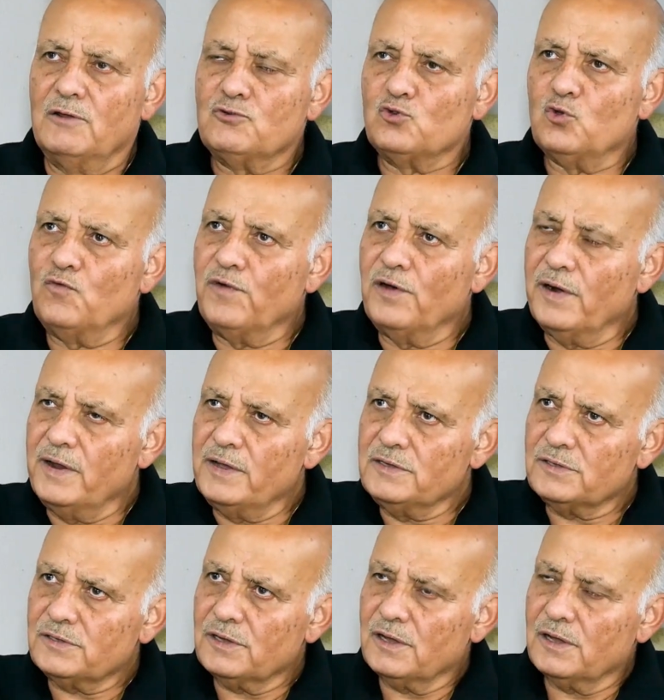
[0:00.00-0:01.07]
Now, so
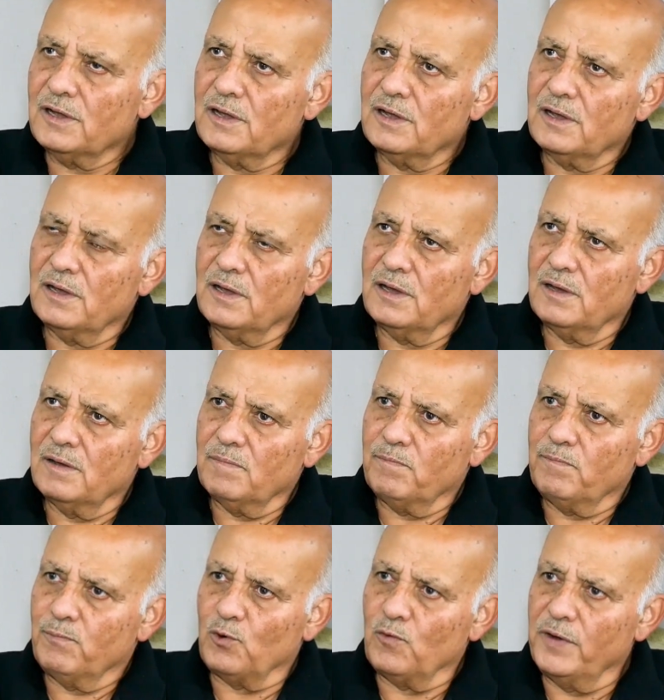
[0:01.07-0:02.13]
far as
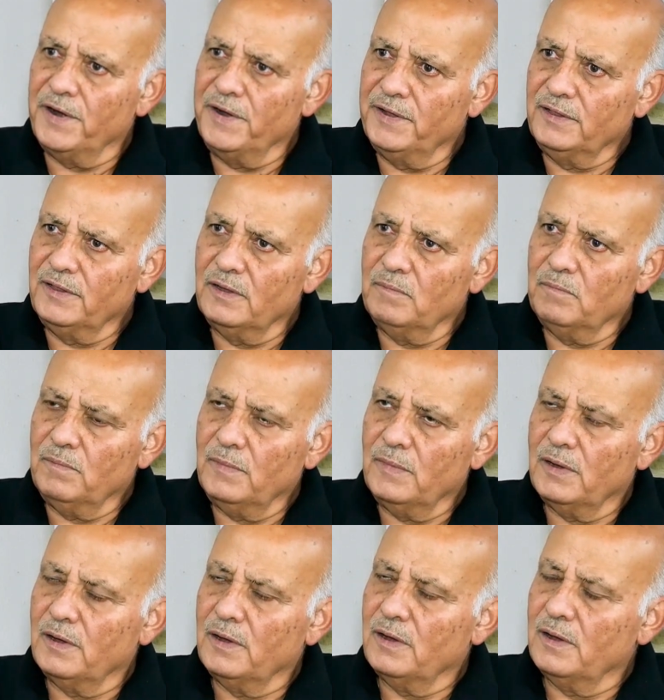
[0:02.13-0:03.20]
providing
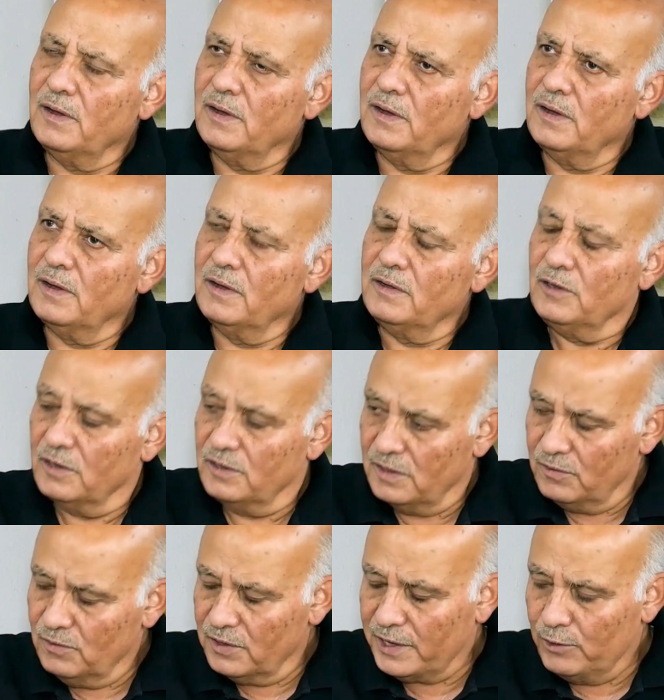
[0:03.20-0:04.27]
them,
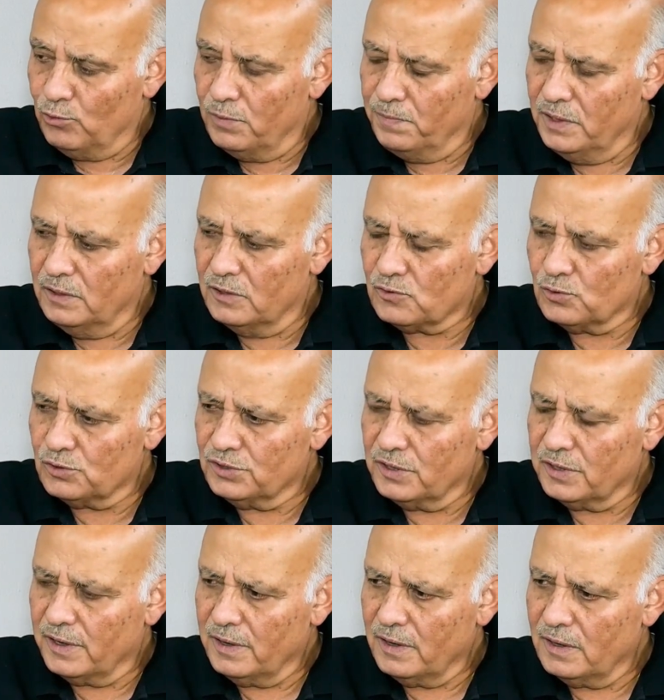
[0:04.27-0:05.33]
can you repeat this
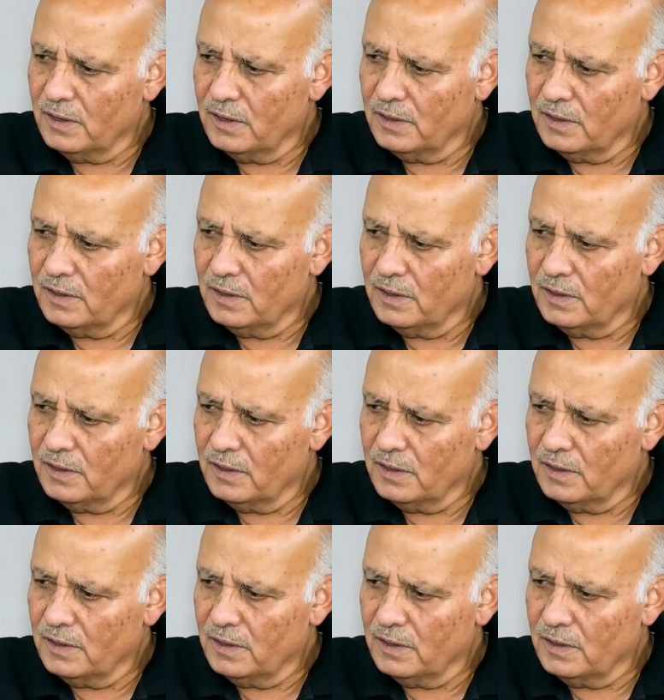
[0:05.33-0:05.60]
question again?